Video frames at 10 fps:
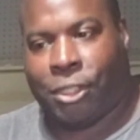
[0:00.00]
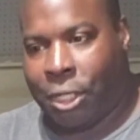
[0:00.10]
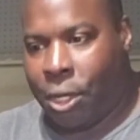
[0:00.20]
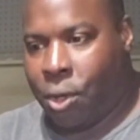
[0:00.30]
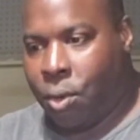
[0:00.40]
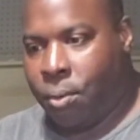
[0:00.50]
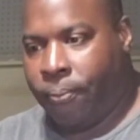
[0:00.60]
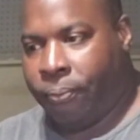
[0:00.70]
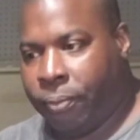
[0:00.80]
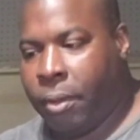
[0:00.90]
So
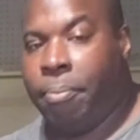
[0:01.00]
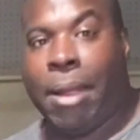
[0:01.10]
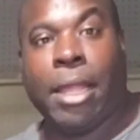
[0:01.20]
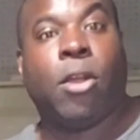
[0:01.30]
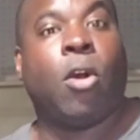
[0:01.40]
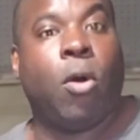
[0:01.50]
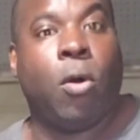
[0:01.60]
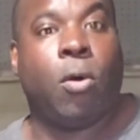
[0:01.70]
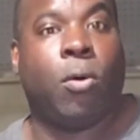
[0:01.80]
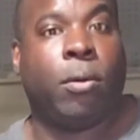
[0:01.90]
my
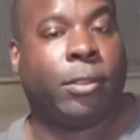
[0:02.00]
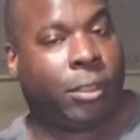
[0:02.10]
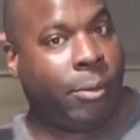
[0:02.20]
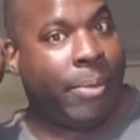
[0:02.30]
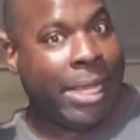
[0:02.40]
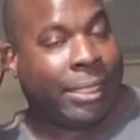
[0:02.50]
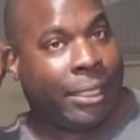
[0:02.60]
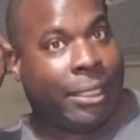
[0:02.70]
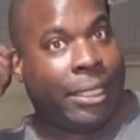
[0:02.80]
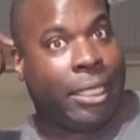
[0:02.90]
goal to
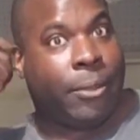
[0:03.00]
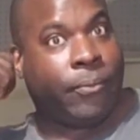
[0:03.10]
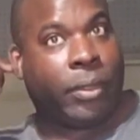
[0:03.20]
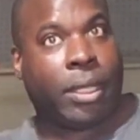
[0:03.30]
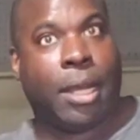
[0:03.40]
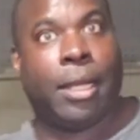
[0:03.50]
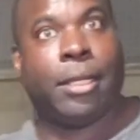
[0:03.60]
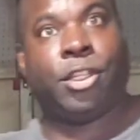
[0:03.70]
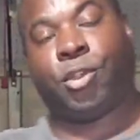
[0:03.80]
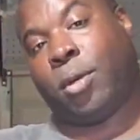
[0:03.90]
basically
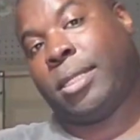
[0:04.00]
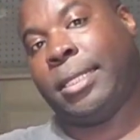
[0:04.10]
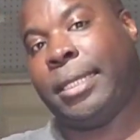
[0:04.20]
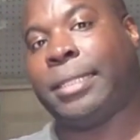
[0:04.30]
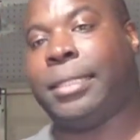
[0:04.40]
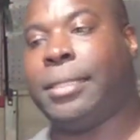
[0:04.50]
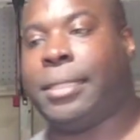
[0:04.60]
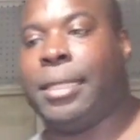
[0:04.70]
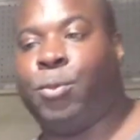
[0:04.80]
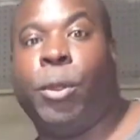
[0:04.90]
shorten the
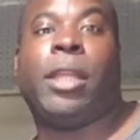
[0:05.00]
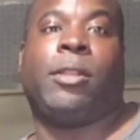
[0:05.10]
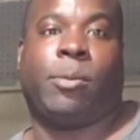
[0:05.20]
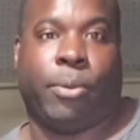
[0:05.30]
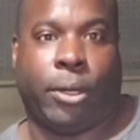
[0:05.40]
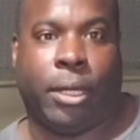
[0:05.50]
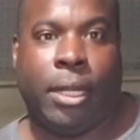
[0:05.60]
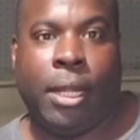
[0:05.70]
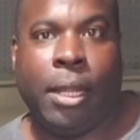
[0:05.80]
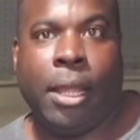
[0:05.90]
distance is Williamsburg.
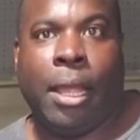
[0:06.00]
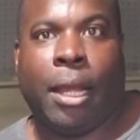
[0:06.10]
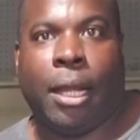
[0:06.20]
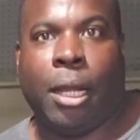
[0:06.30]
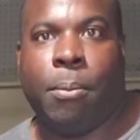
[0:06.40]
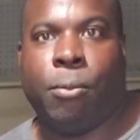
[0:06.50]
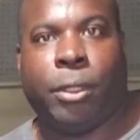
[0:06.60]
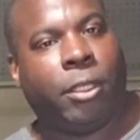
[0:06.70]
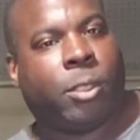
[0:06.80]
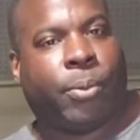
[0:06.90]

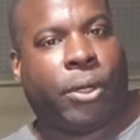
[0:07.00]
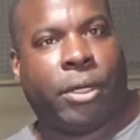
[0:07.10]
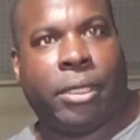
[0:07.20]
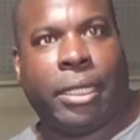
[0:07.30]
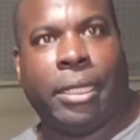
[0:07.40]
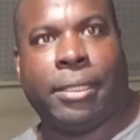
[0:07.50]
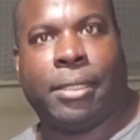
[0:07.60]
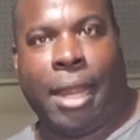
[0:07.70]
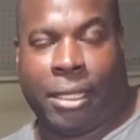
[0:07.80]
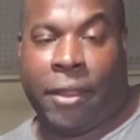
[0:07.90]
Williamsburg
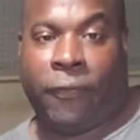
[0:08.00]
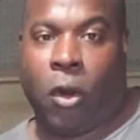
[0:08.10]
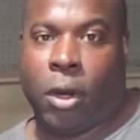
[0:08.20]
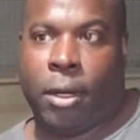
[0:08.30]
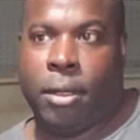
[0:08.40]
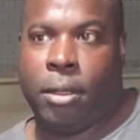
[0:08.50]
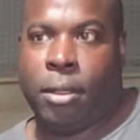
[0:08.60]
is not that far,